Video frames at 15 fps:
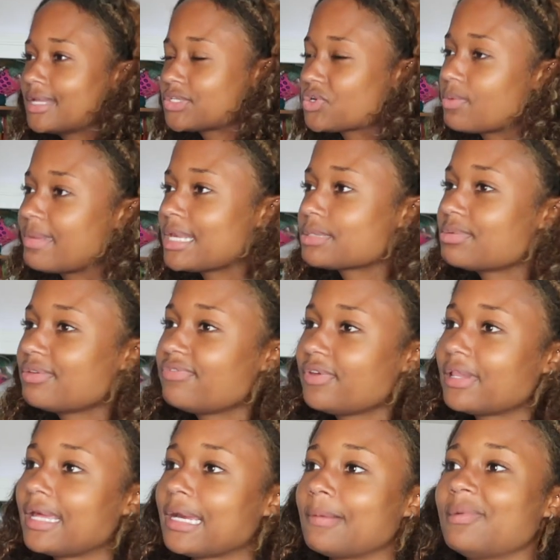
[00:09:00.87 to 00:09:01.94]
and so it makes me
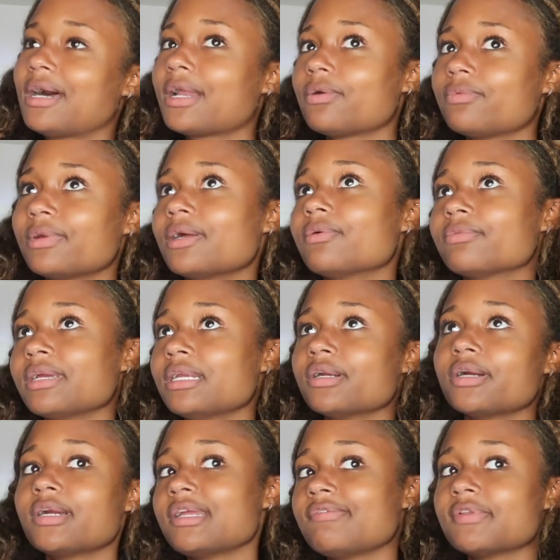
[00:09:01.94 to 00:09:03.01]
feel like I'm not a real
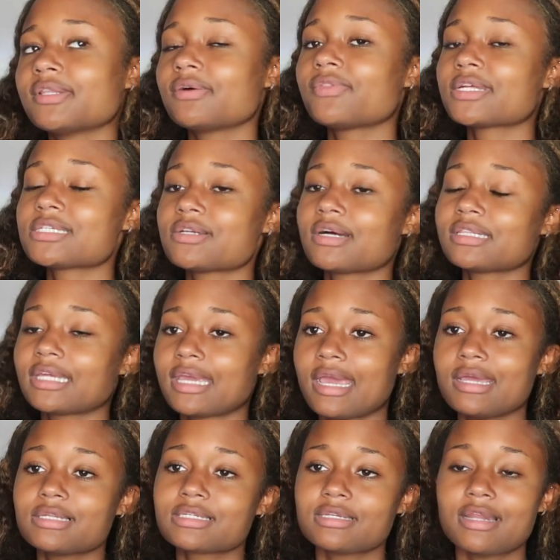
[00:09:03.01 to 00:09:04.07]
reader, even though that's not the
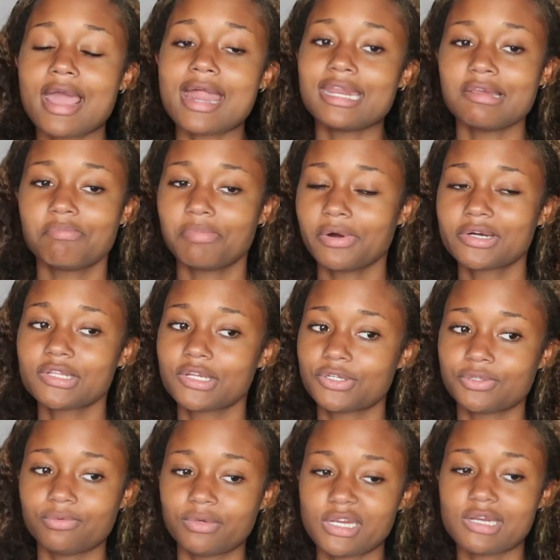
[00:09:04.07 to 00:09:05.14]
case, and any book
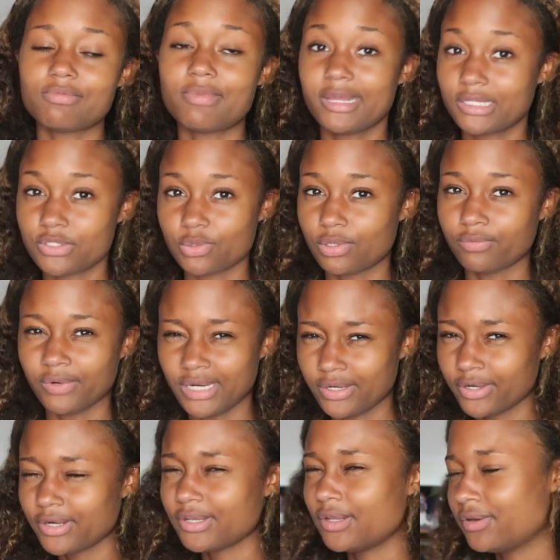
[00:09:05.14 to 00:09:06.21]
that you read makes you a
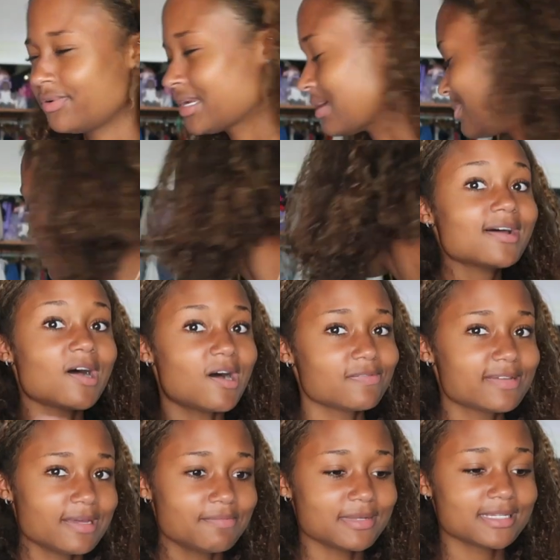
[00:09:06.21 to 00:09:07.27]
reader, you know what I mean?
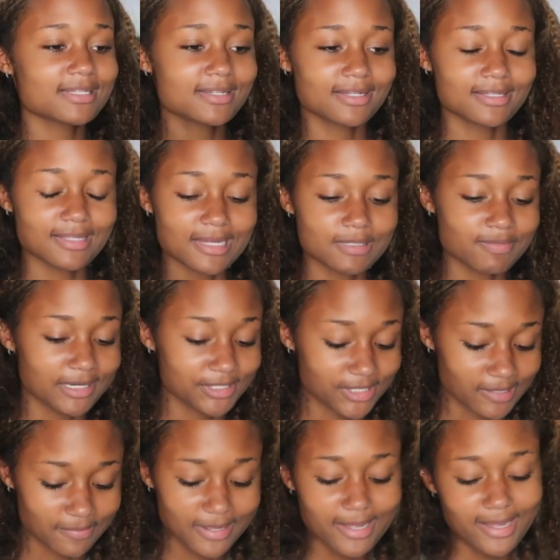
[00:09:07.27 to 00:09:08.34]
Off campus, that's my
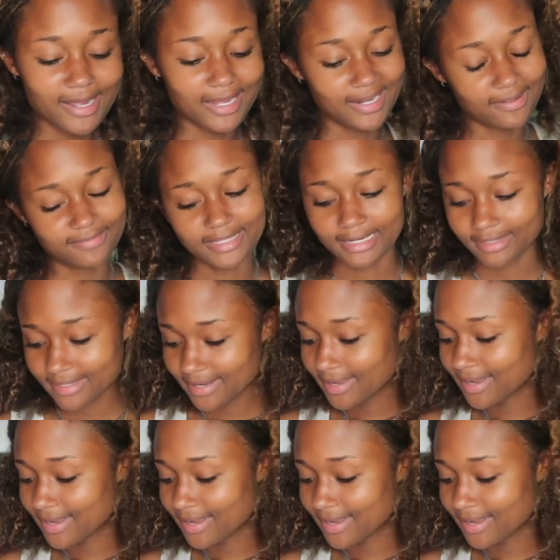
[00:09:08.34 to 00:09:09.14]
jam. I love that.